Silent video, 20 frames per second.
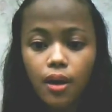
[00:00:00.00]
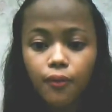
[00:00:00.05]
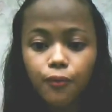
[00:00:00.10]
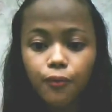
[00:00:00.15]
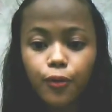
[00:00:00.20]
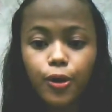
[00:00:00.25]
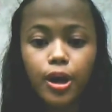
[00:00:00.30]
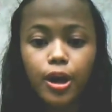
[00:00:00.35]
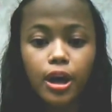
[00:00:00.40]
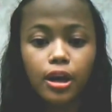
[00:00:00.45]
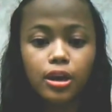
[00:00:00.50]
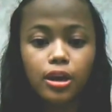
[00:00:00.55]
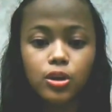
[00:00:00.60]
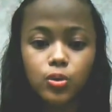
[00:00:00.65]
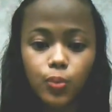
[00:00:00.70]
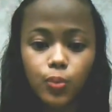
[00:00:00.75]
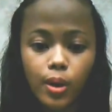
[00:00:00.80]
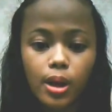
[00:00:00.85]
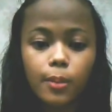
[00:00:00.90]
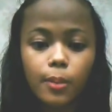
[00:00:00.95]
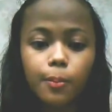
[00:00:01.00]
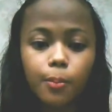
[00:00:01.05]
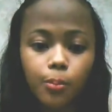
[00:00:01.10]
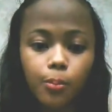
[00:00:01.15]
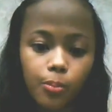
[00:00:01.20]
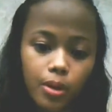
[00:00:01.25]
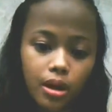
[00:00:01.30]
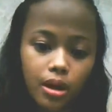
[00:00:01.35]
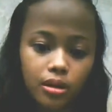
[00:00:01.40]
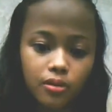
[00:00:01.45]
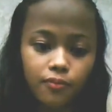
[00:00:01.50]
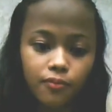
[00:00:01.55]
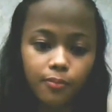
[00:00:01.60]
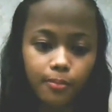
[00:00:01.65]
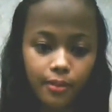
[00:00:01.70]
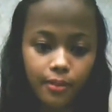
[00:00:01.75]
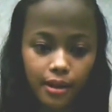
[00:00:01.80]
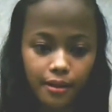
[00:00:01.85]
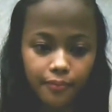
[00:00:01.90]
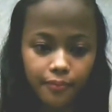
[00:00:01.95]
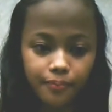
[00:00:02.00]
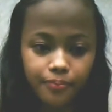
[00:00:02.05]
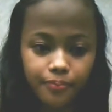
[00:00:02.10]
for a 12-month plan.